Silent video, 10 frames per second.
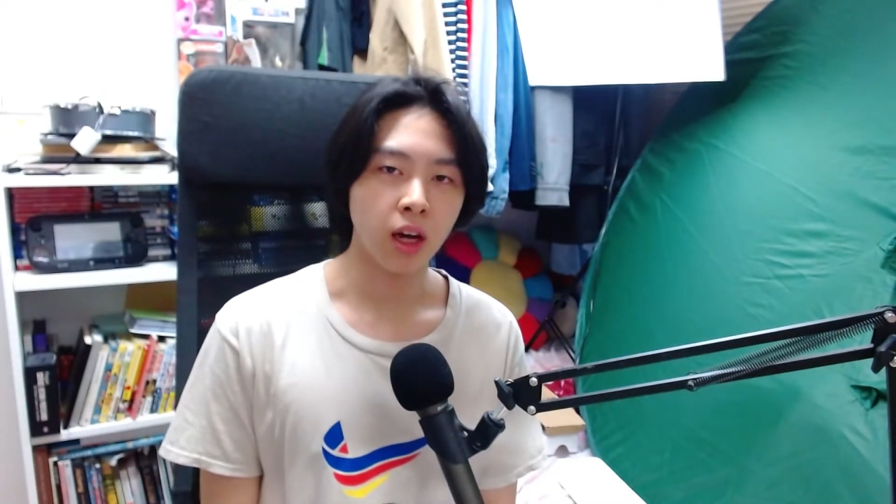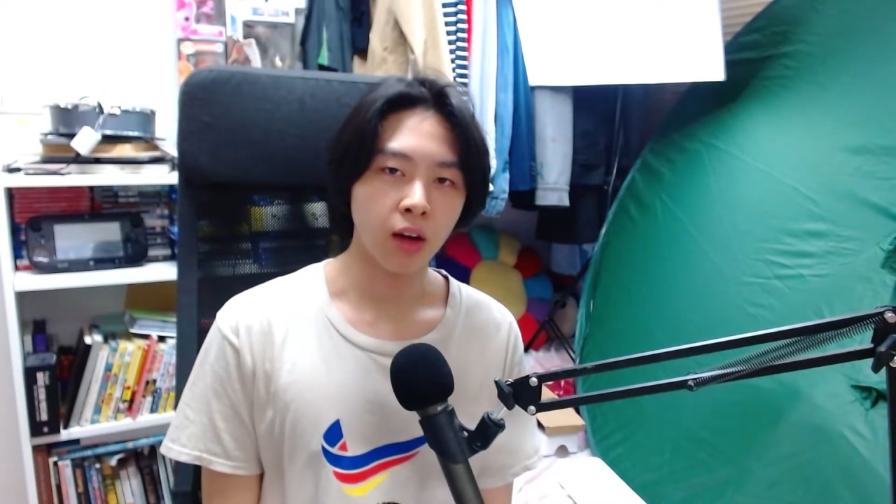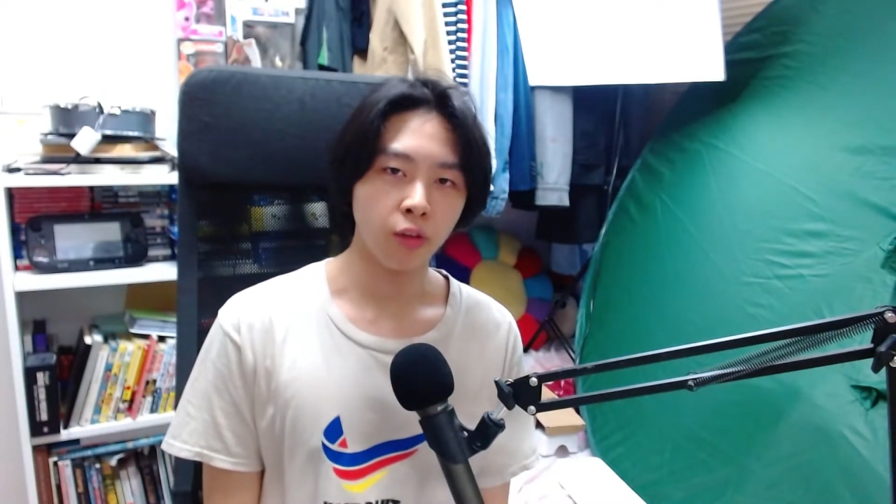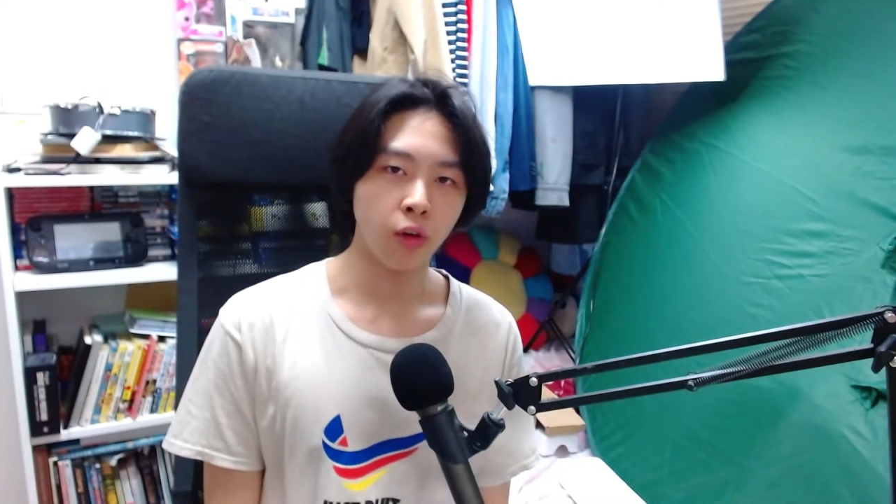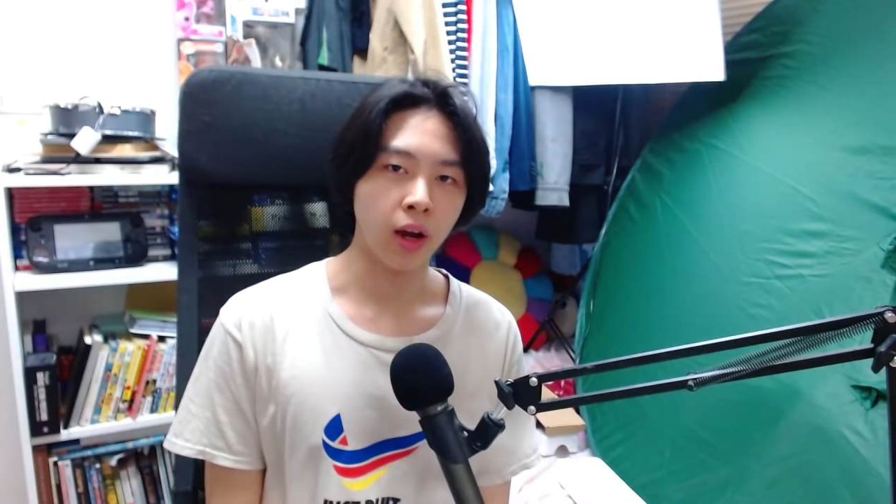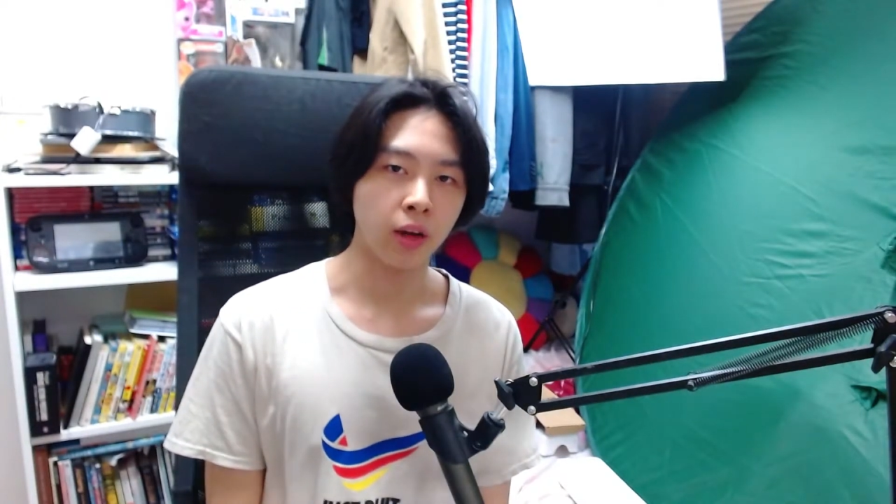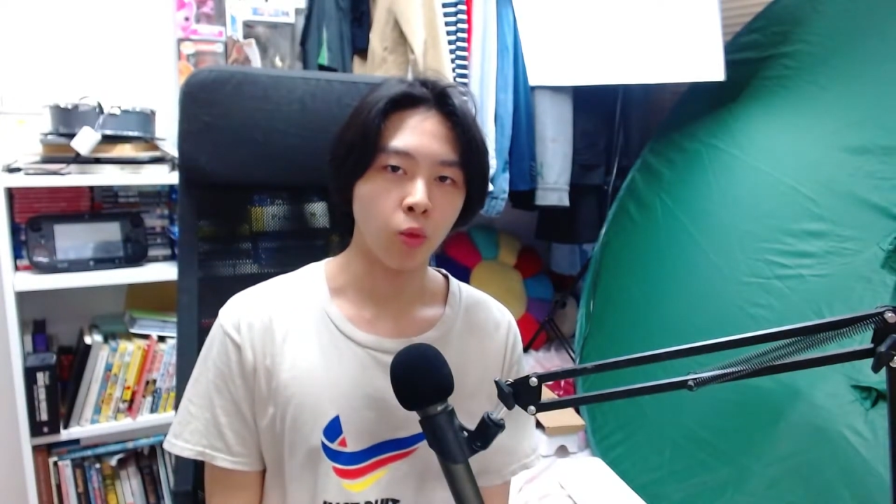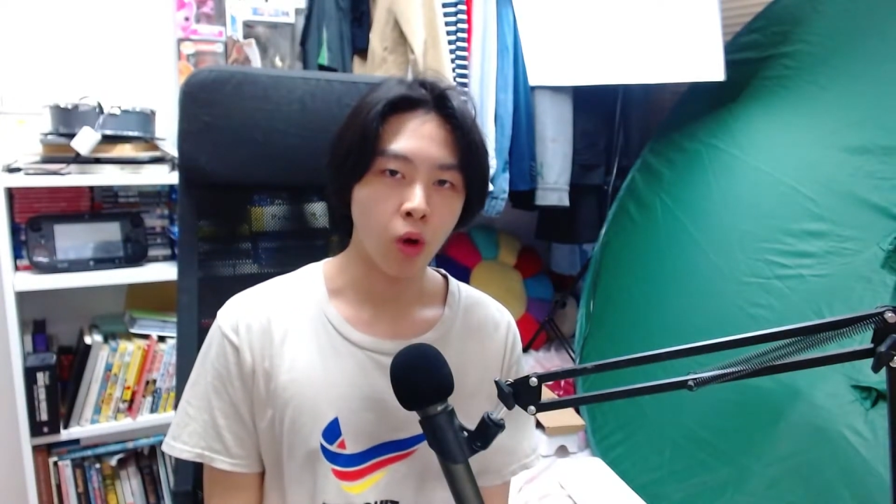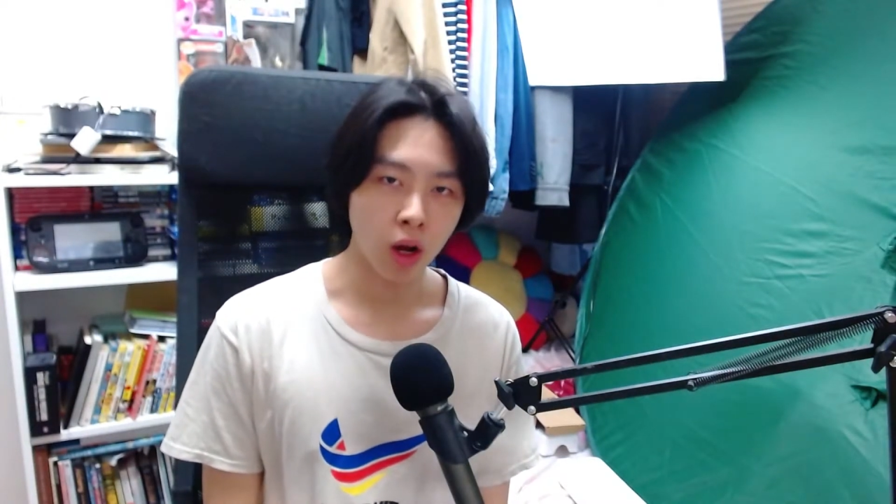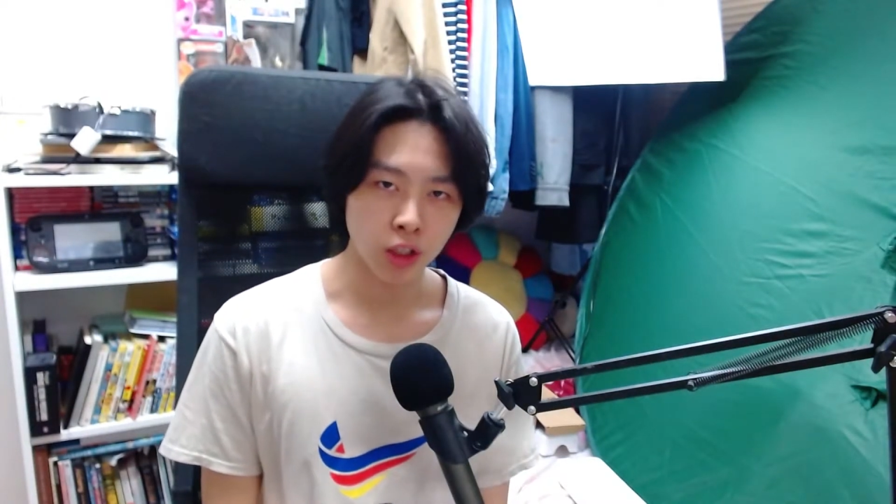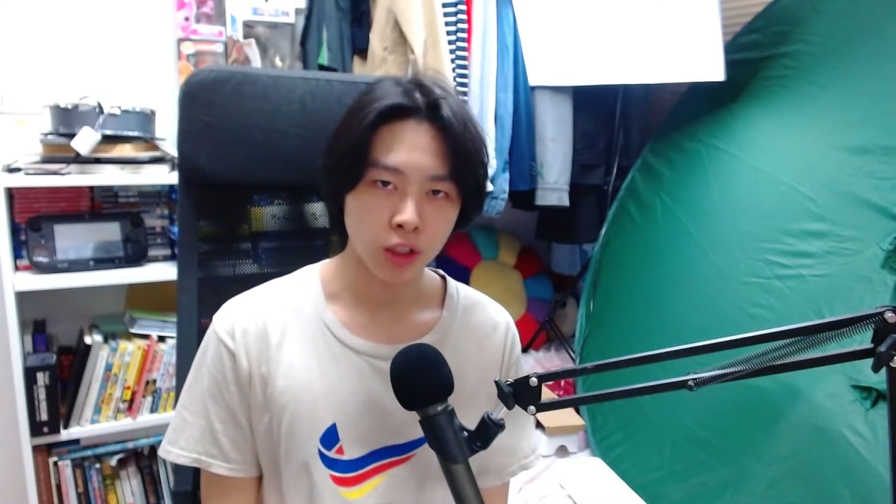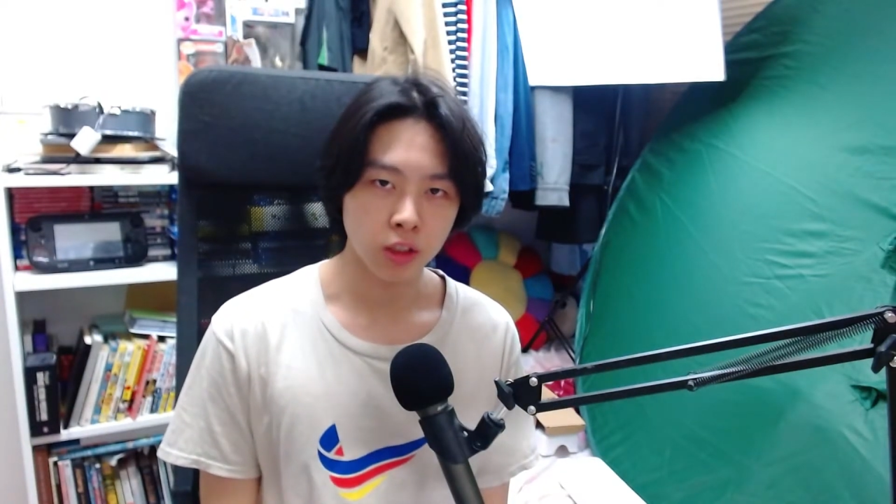after I watched